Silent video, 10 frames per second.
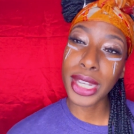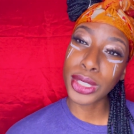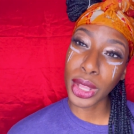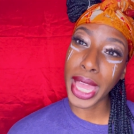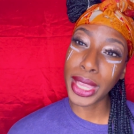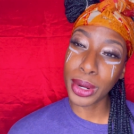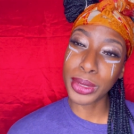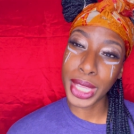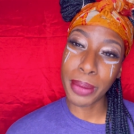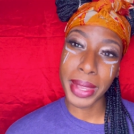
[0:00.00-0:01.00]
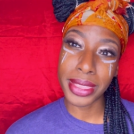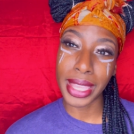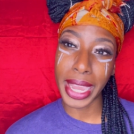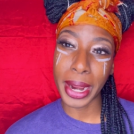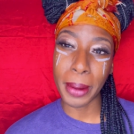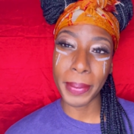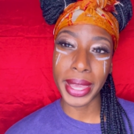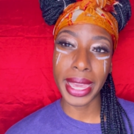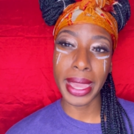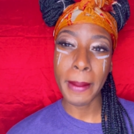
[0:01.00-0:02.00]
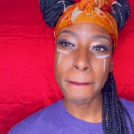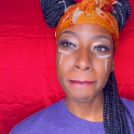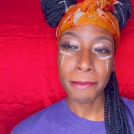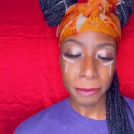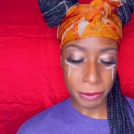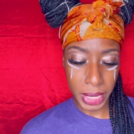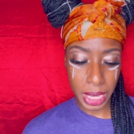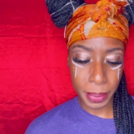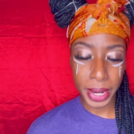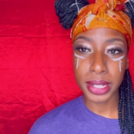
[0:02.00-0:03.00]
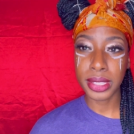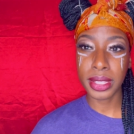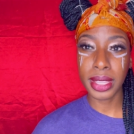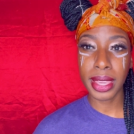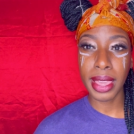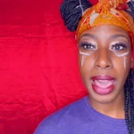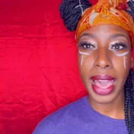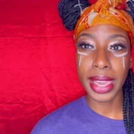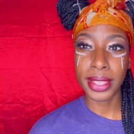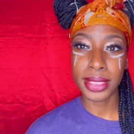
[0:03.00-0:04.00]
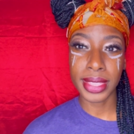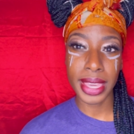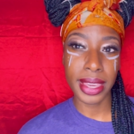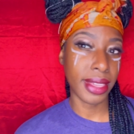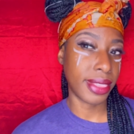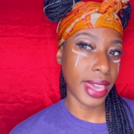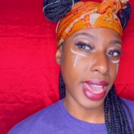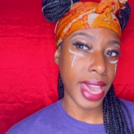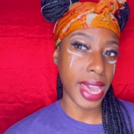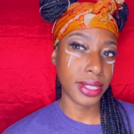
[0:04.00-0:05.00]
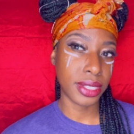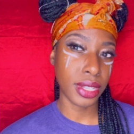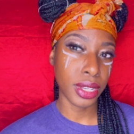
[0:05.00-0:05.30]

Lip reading: so that little tidbit there. But me personally, I think that